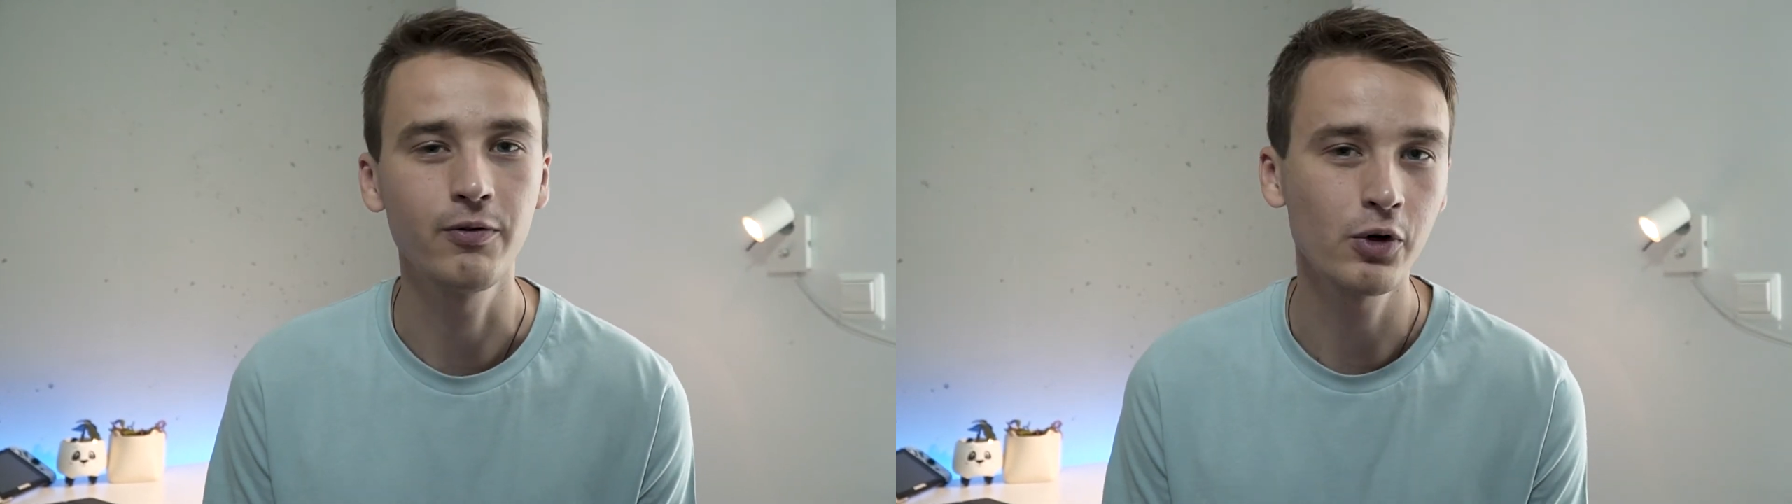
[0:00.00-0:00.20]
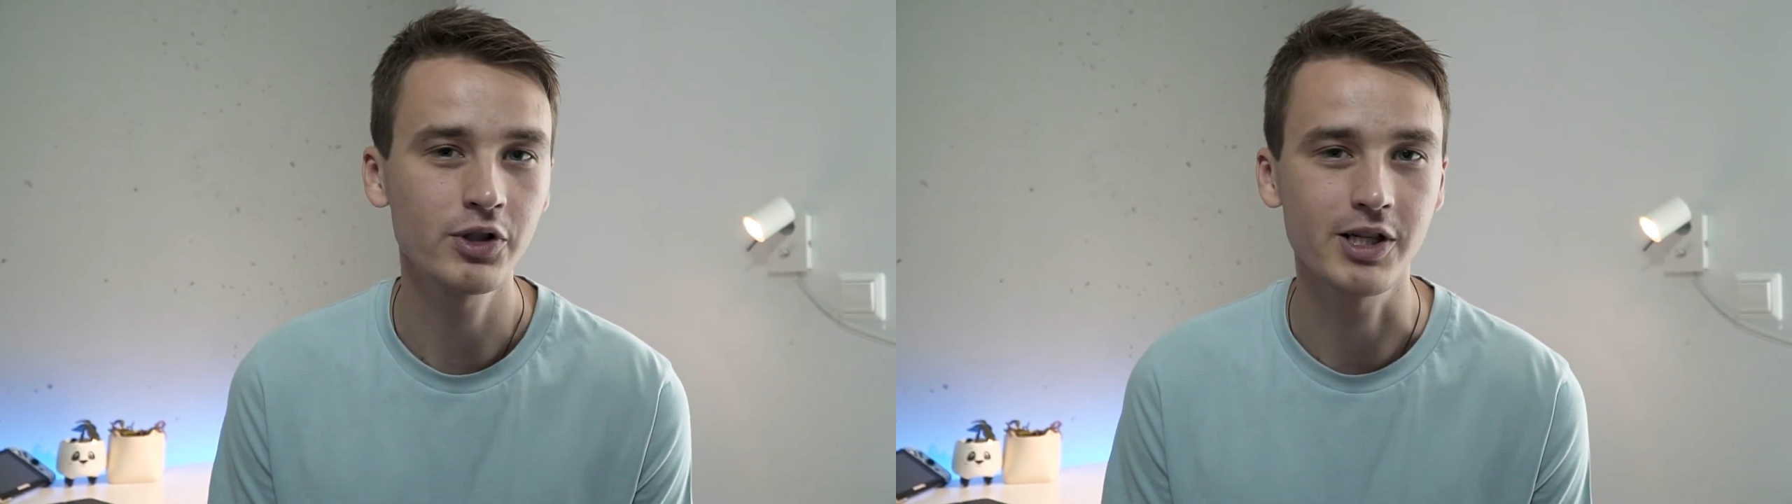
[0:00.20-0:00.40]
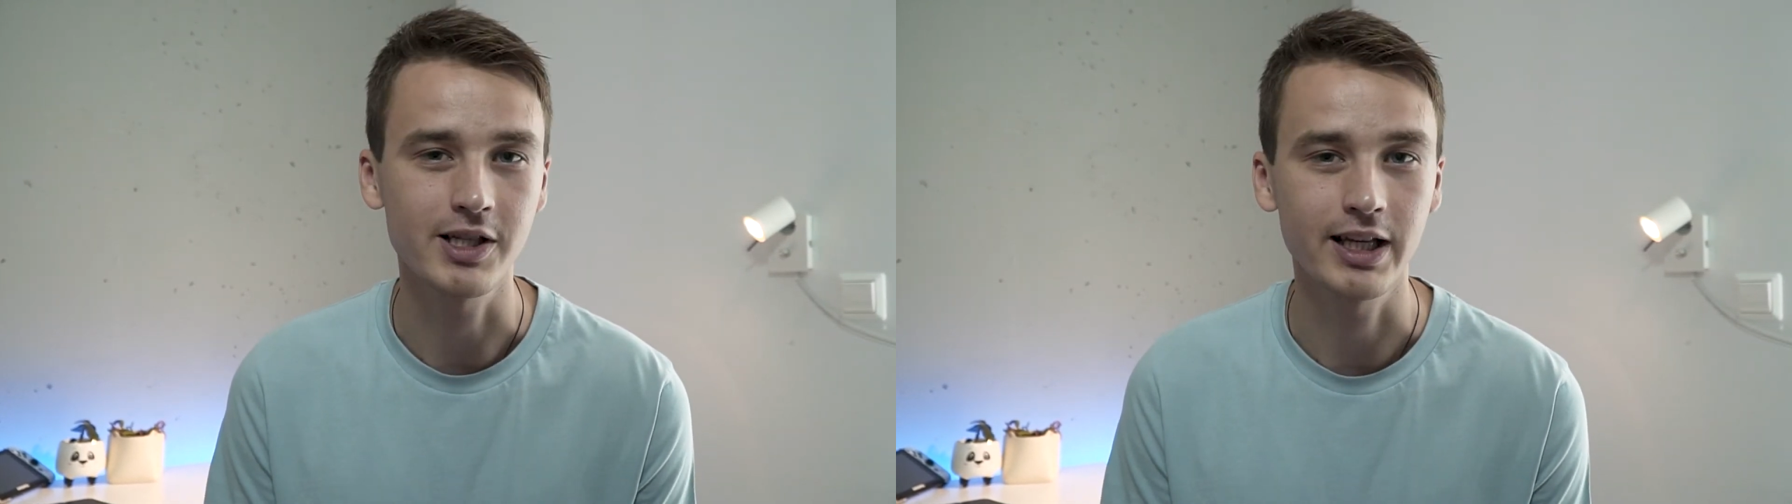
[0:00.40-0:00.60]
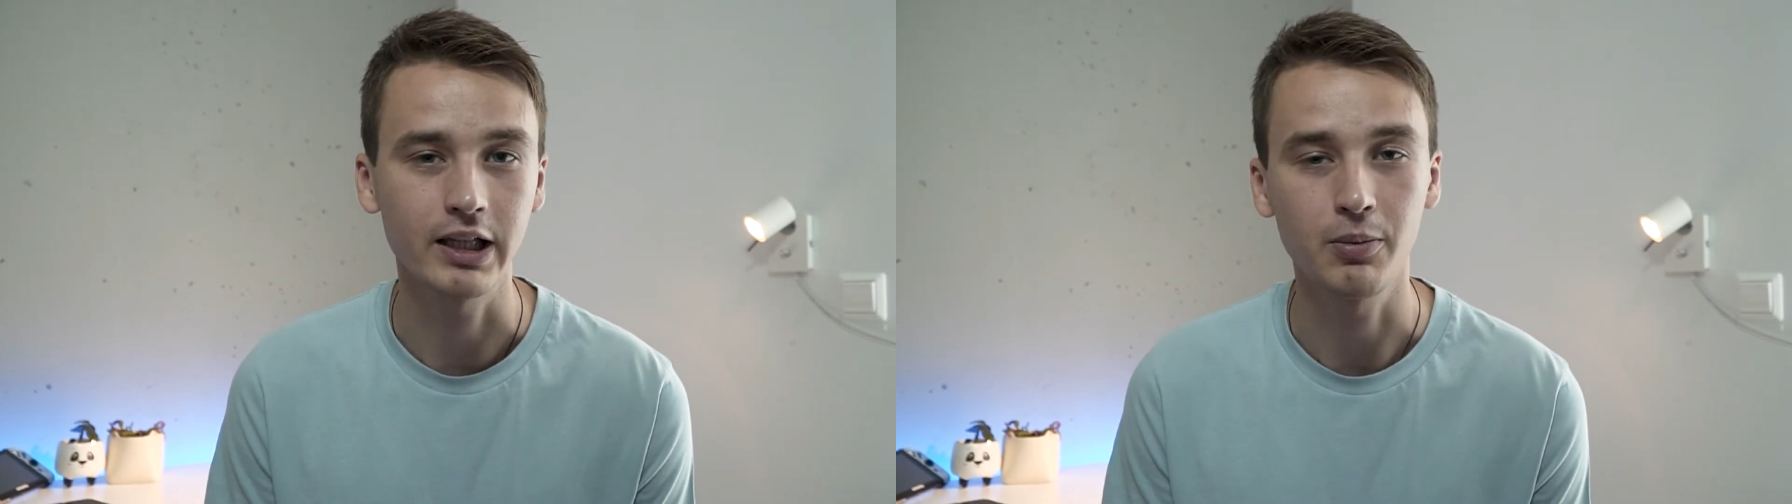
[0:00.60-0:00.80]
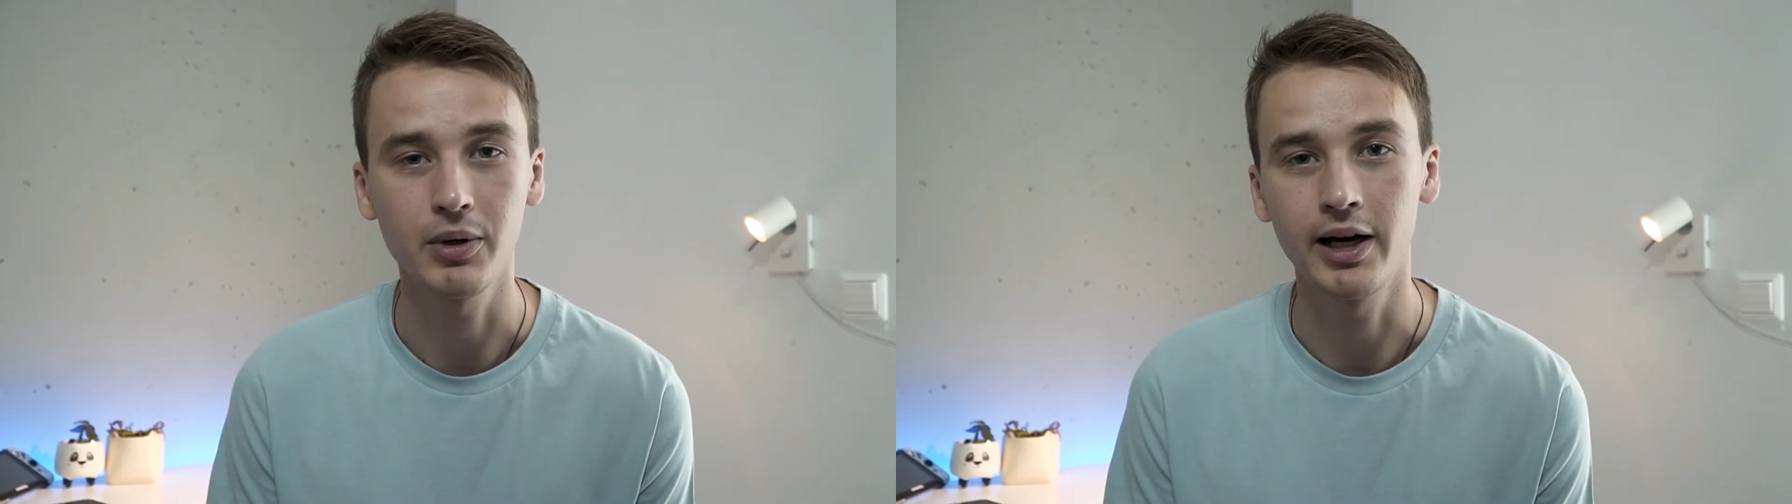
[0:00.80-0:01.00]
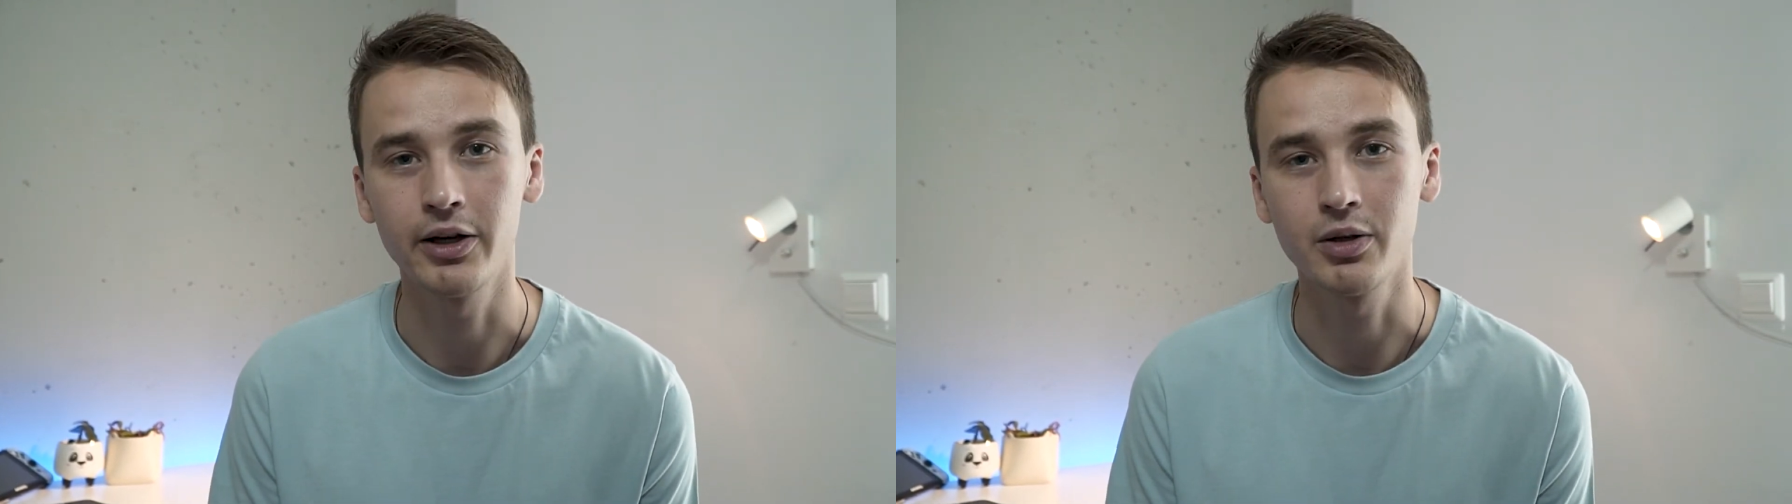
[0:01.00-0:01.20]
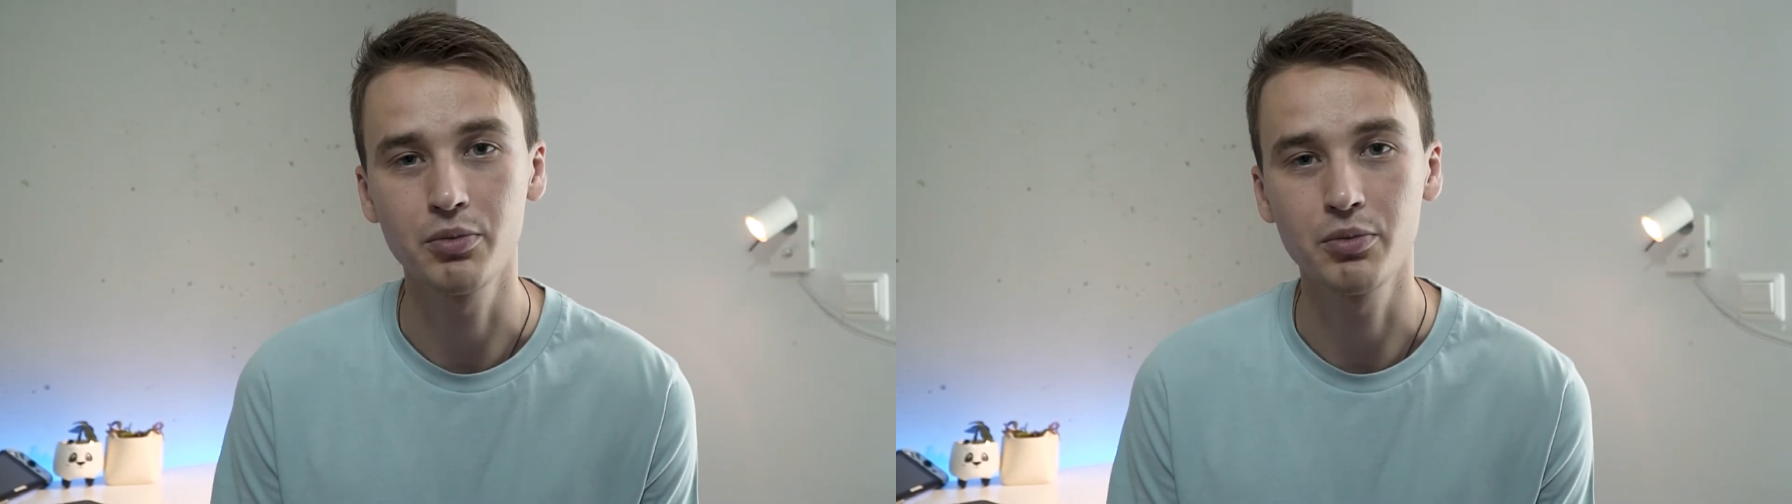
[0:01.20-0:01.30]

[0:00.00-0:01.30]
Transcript: forces that apply on a